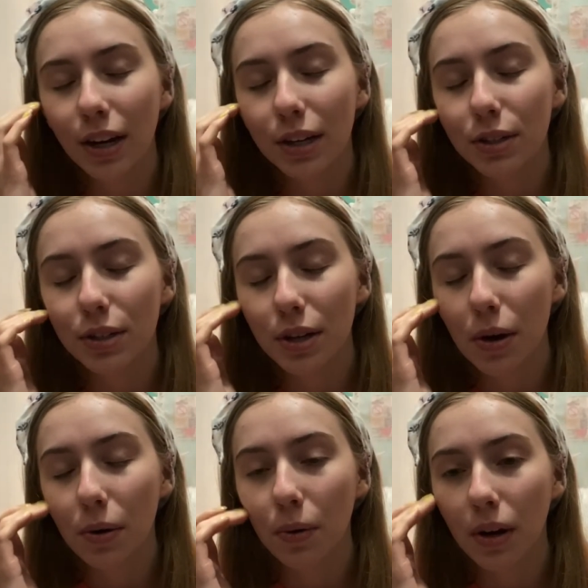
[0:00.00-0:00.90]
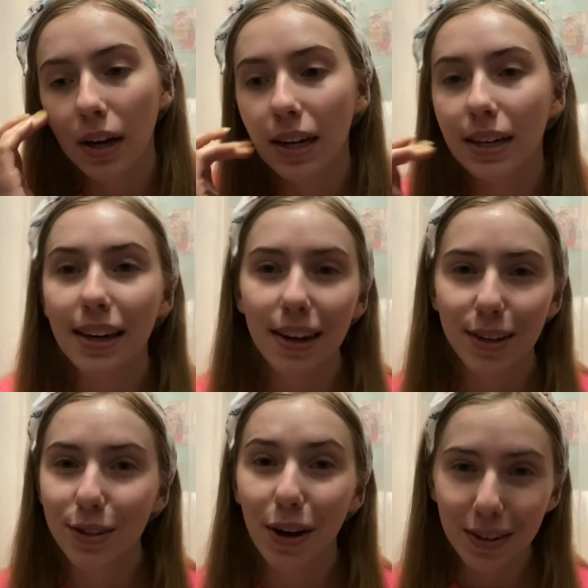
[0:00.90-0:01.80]
So yeah,
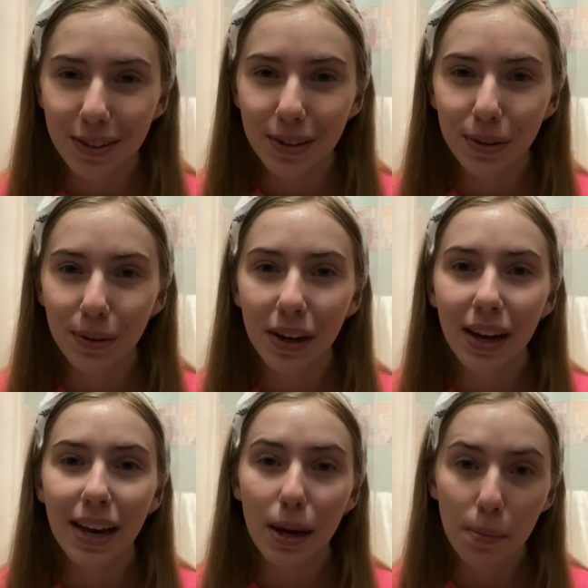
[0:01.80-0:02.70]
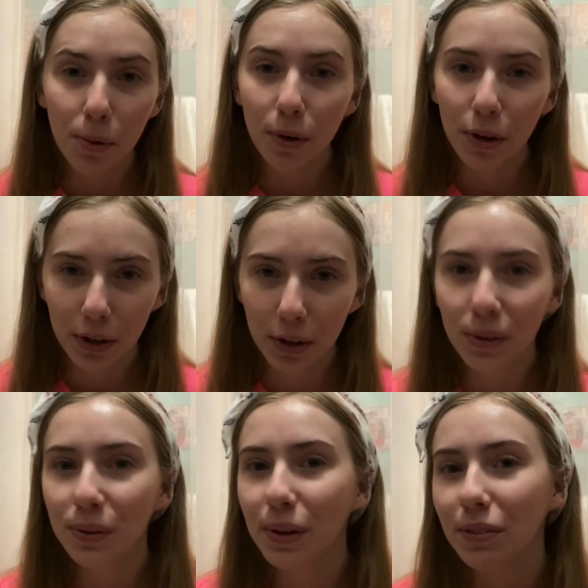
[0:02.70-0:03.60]
talk to him or her,
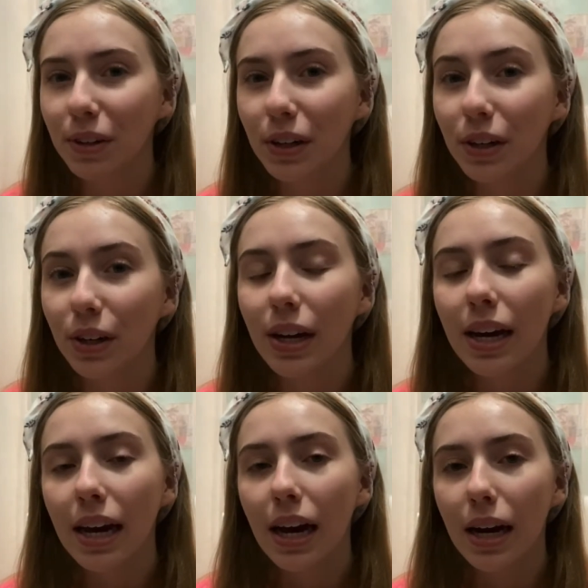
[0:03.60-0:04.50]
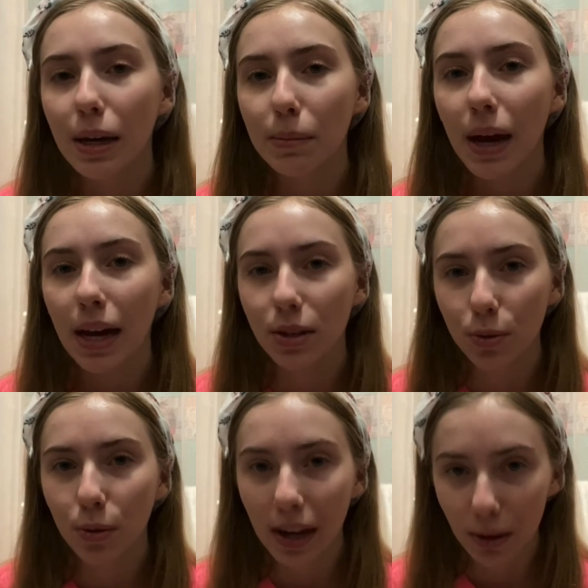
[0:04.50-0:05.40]
whoever your high school
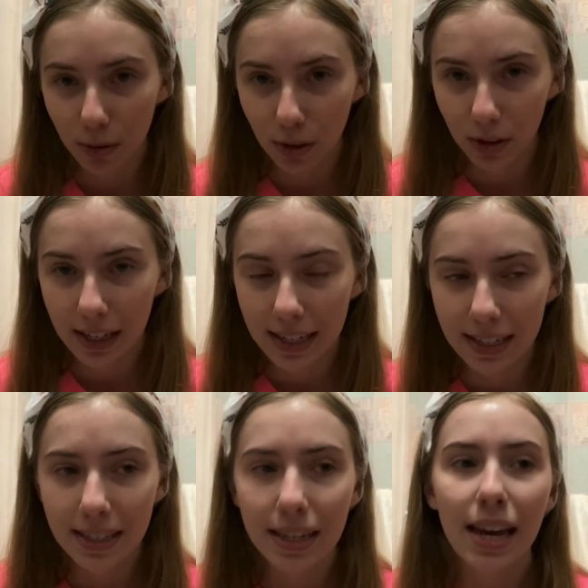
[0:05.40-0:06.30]
counselor is.